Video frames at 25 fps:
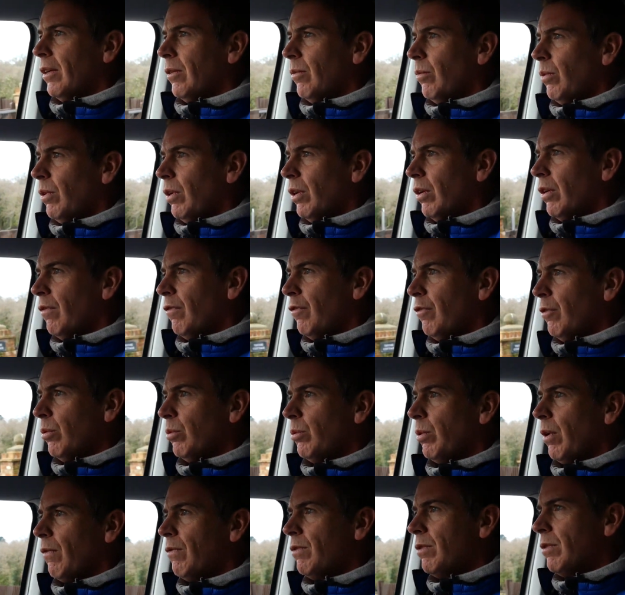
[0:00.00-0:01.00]
we're looking forward
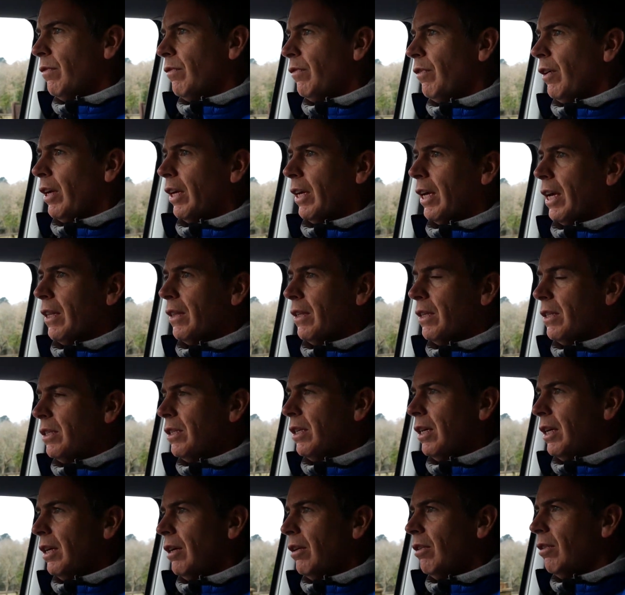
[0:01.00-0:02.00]
to having some fun again this
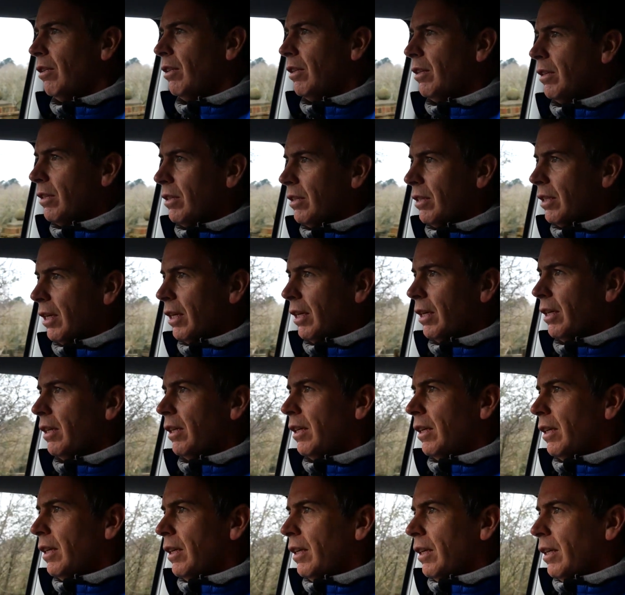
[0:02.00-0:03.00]
year, and
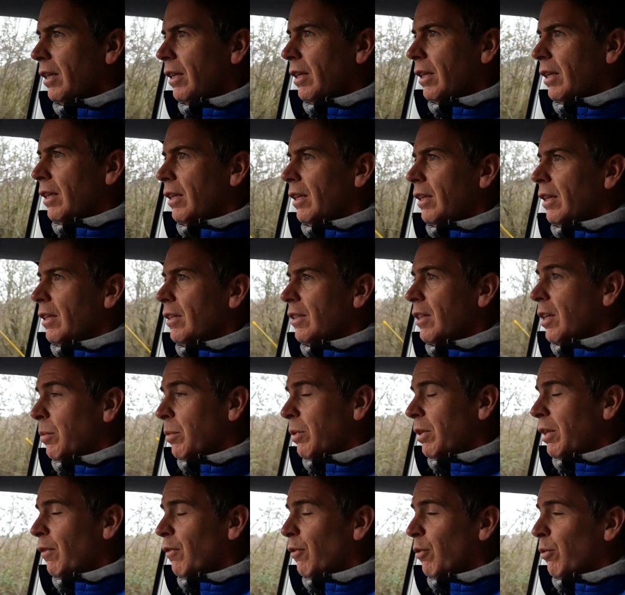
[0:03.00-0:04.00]
it's going to
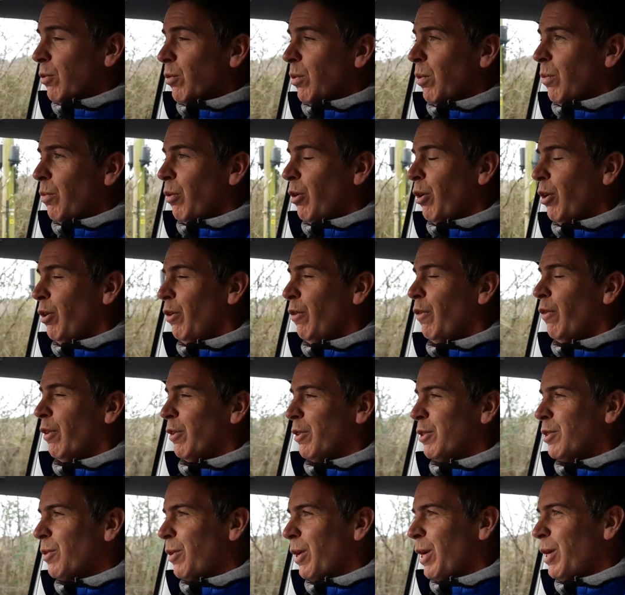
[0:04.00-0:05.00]
be difficult to improve on
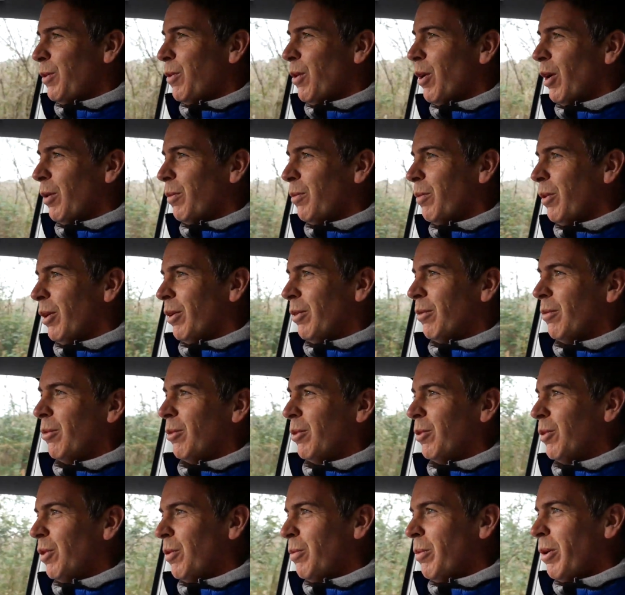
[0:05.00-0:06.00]
21, but we'll
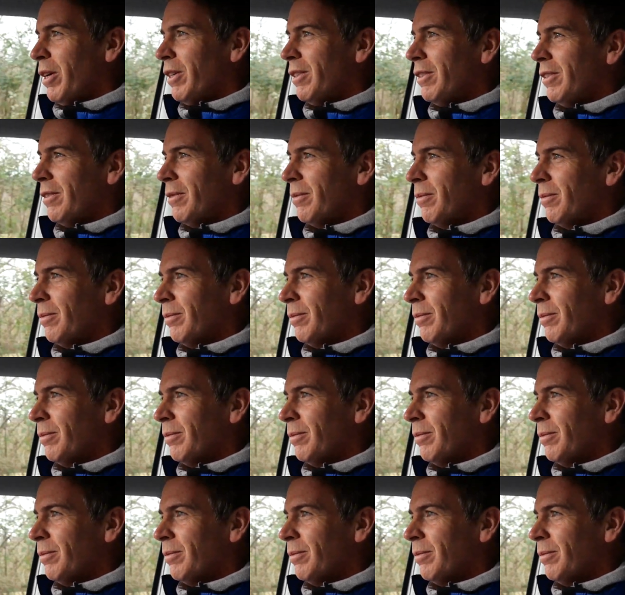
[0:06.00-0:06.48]
do our best.